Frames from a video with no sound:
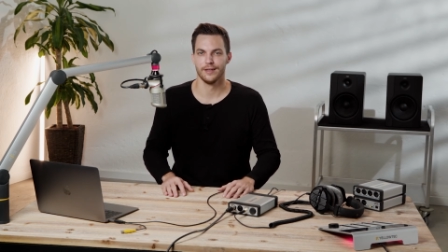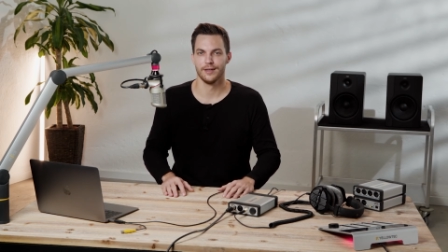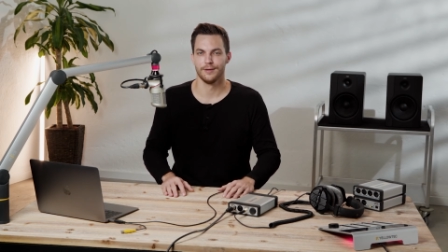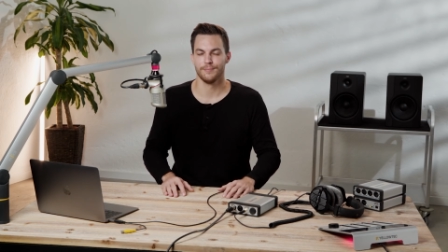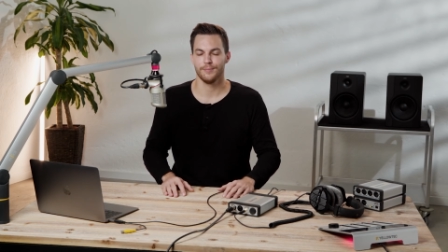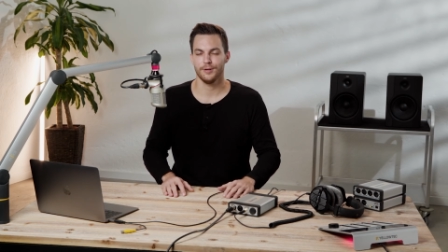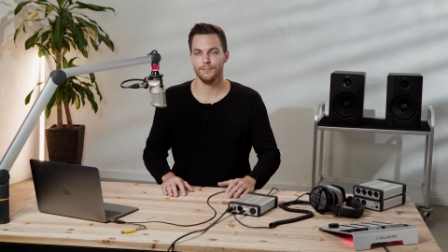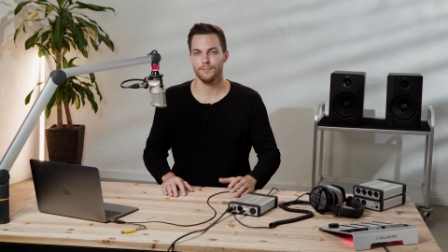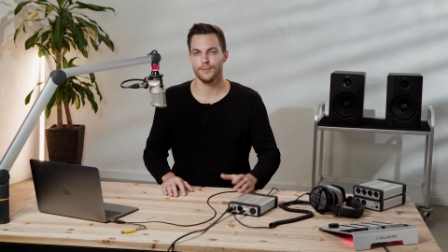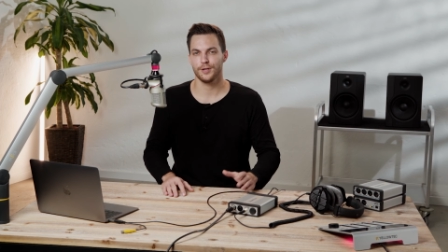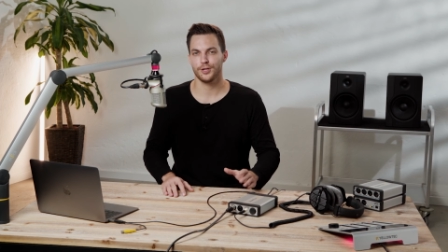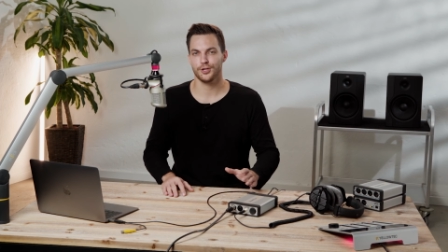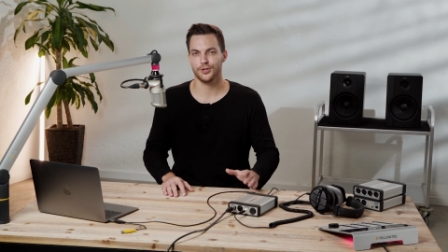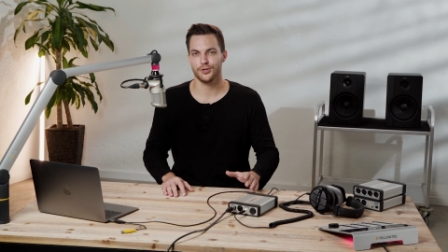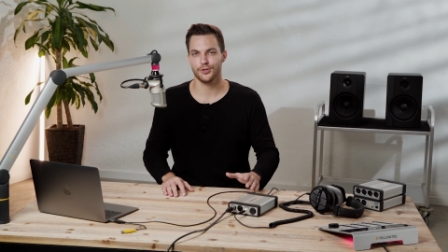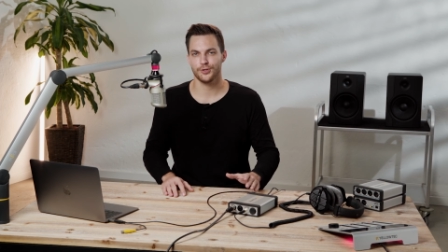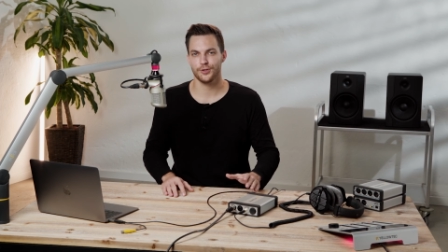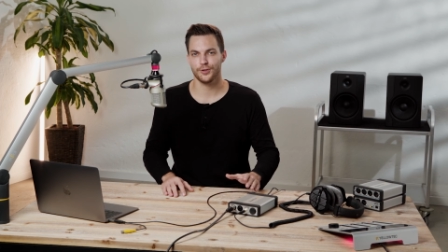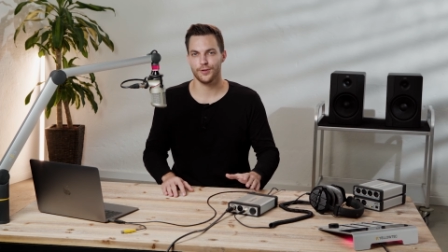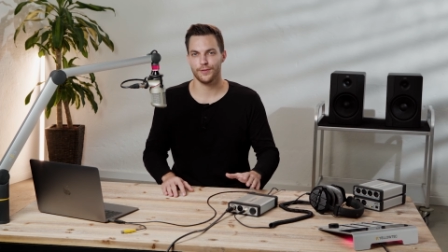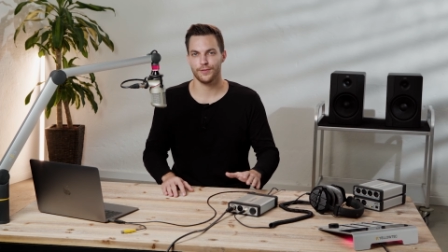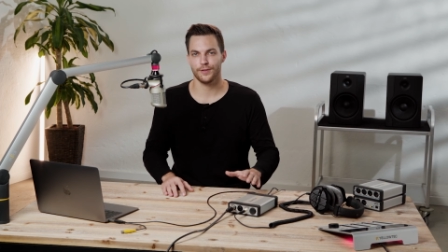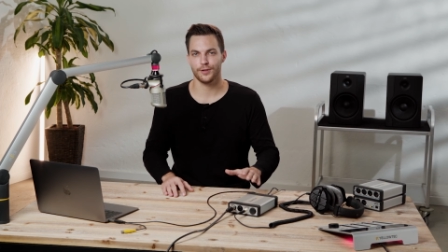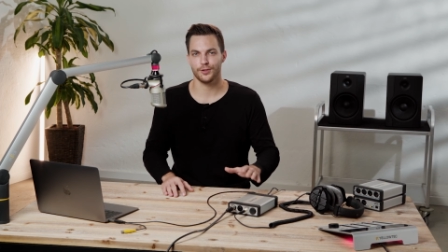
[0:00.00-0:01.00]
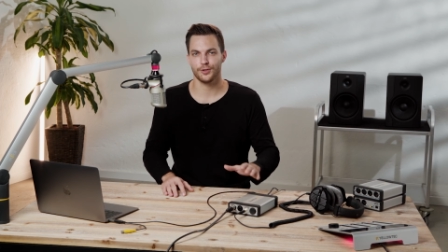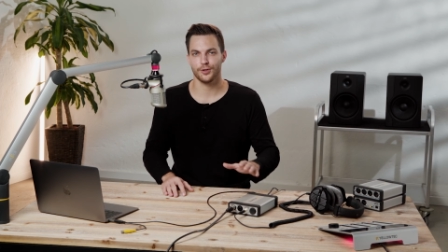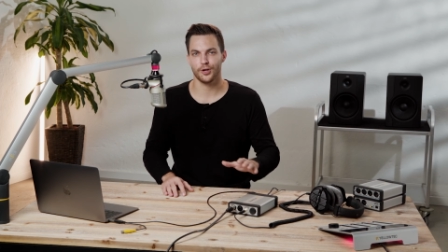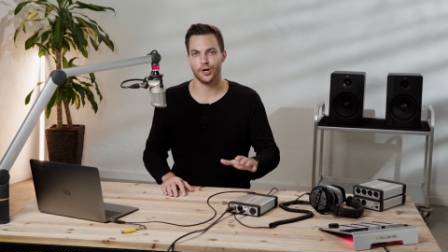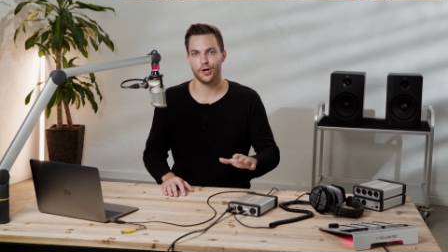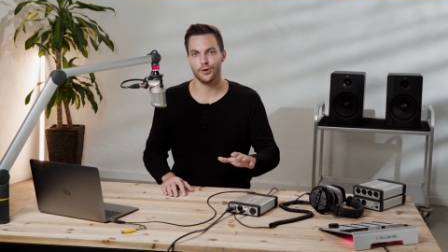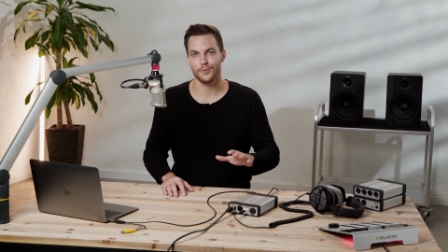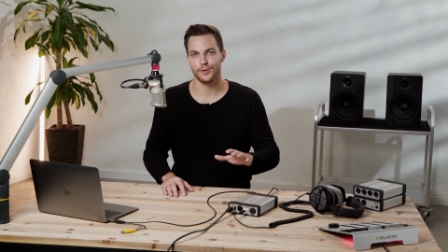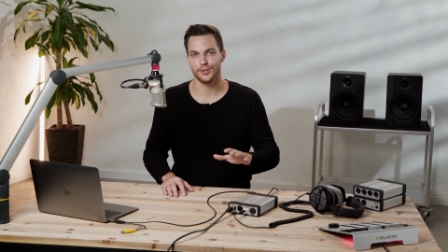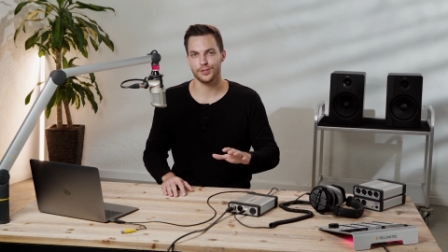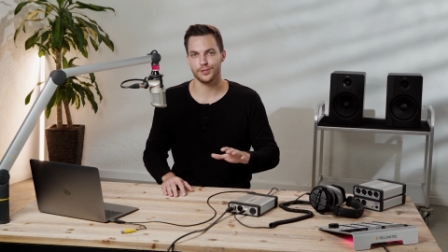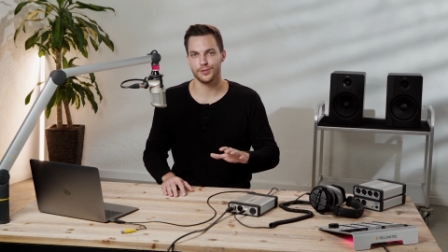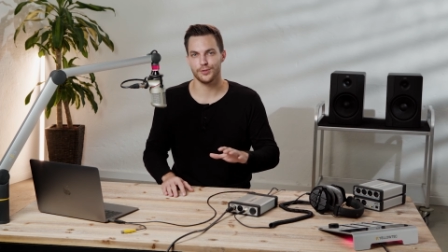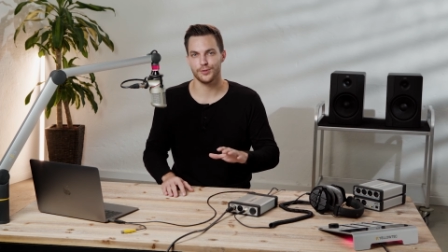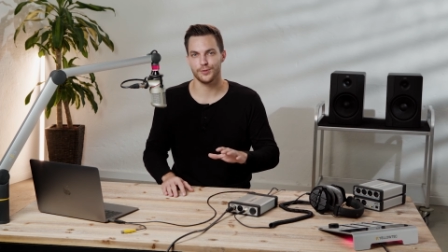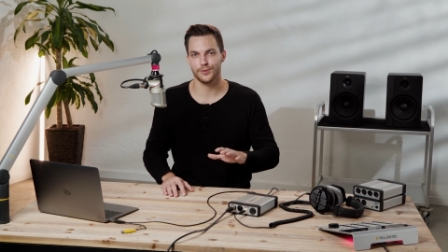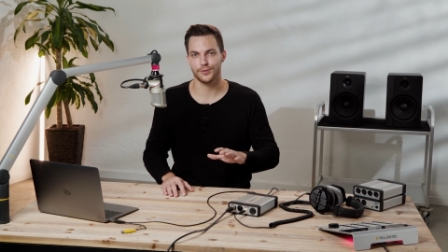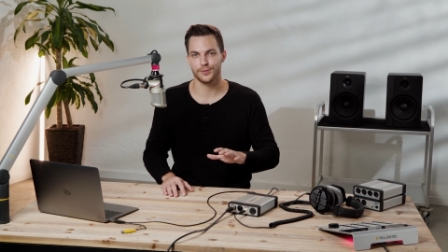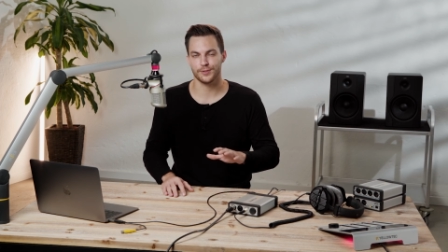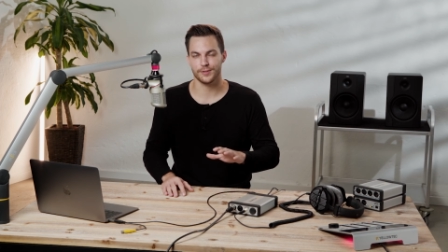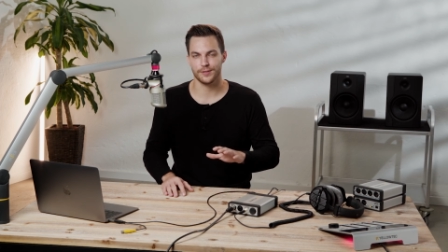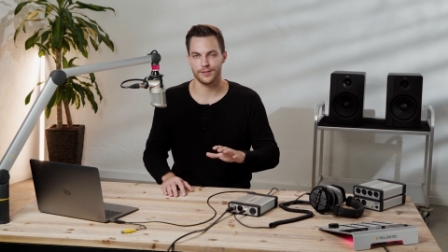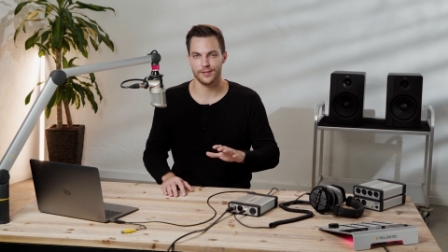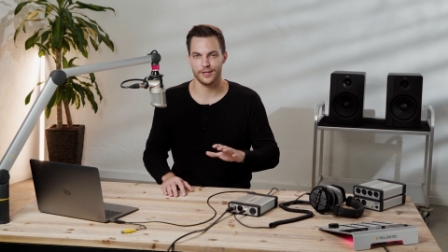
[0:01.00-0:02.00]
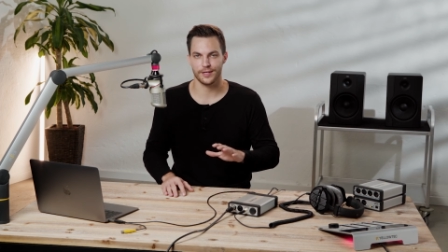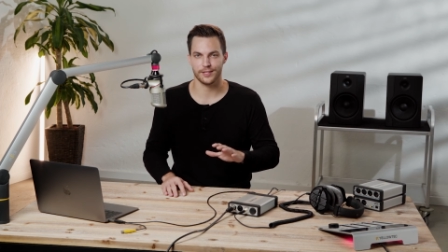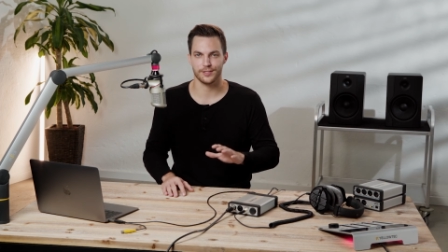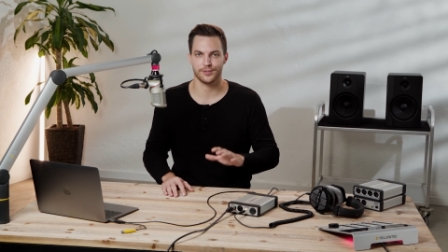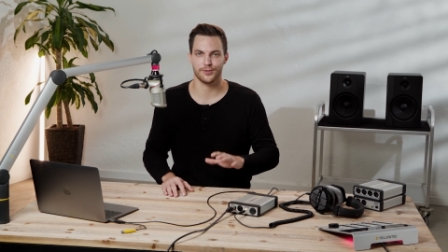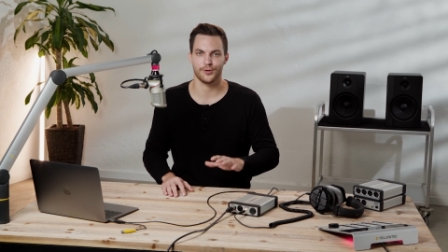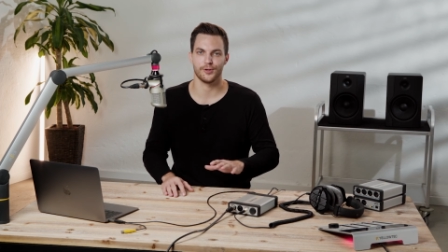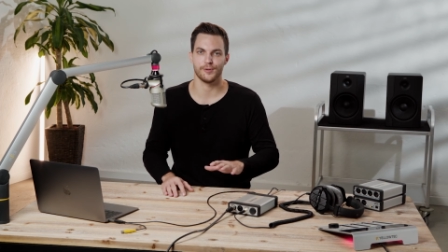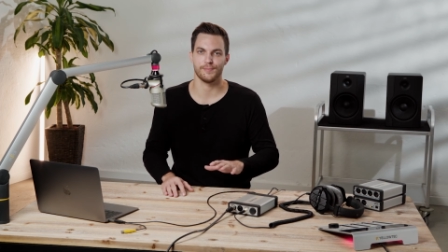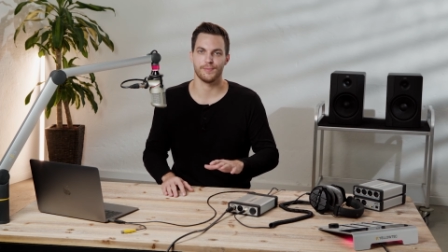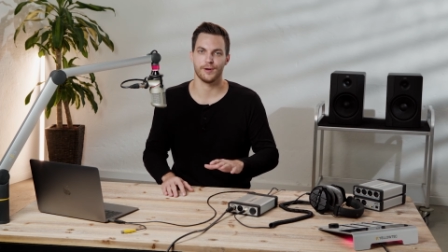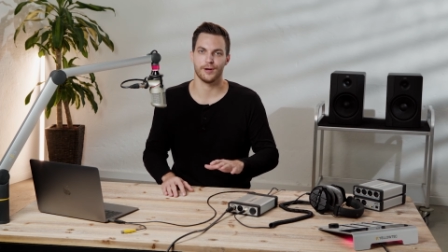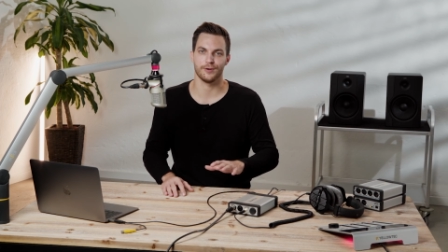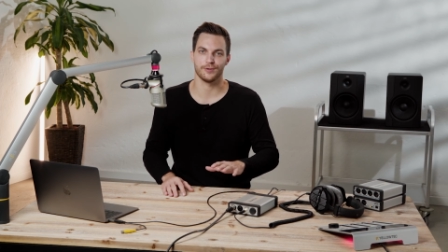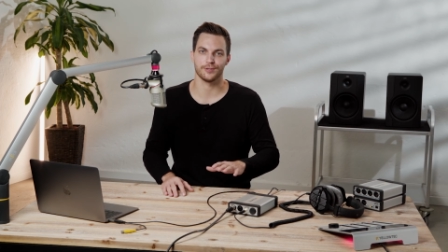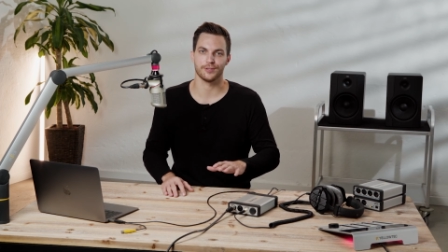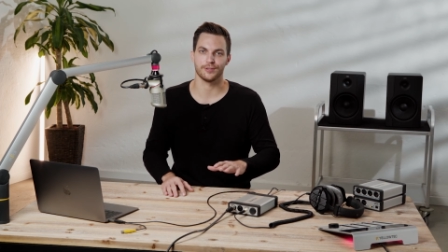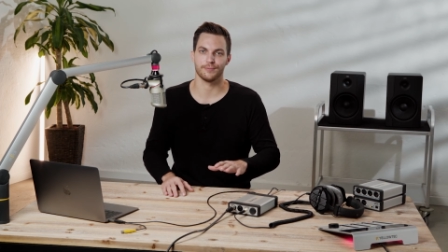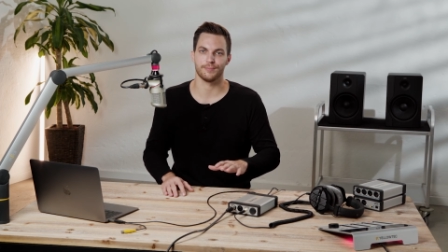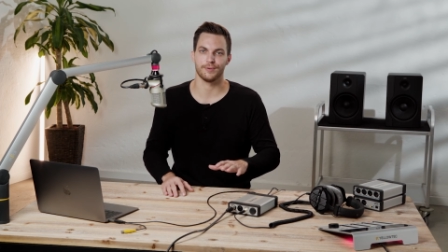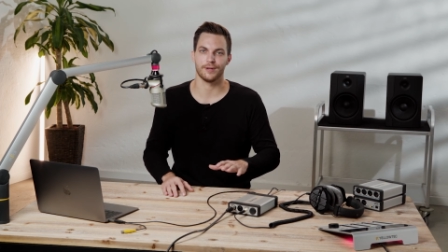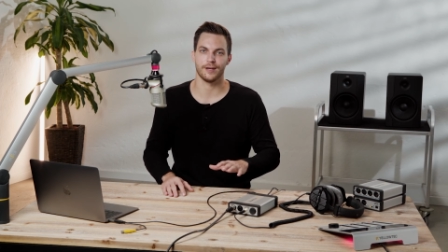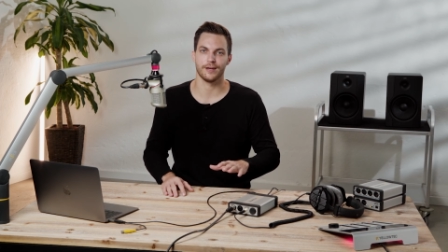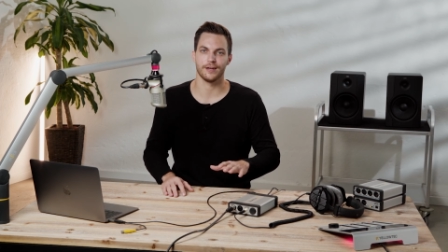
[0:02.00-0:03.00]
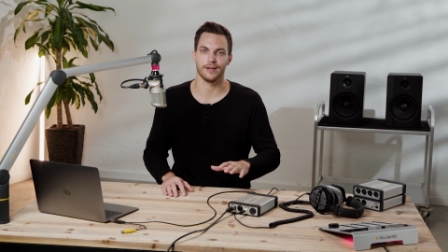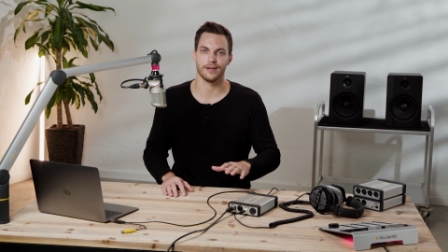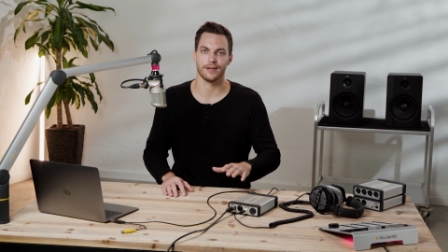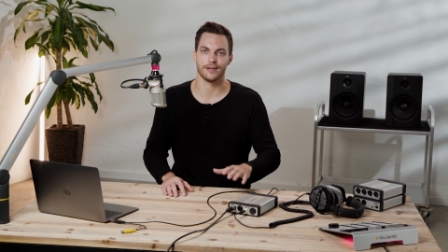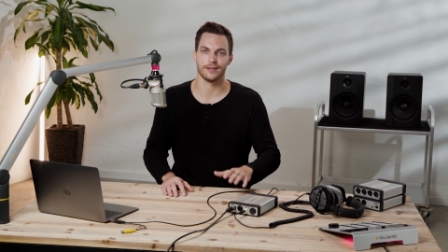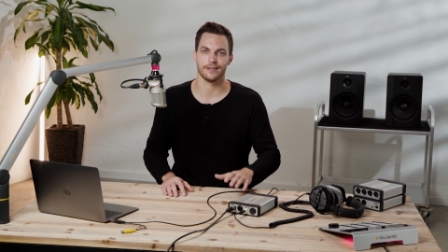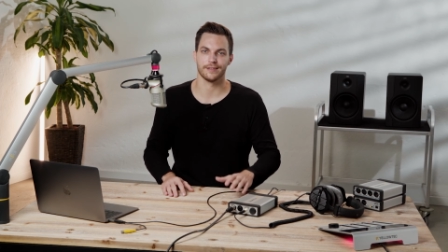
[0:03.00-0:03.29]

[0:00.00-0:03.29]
but make sure that you always use the external power supply.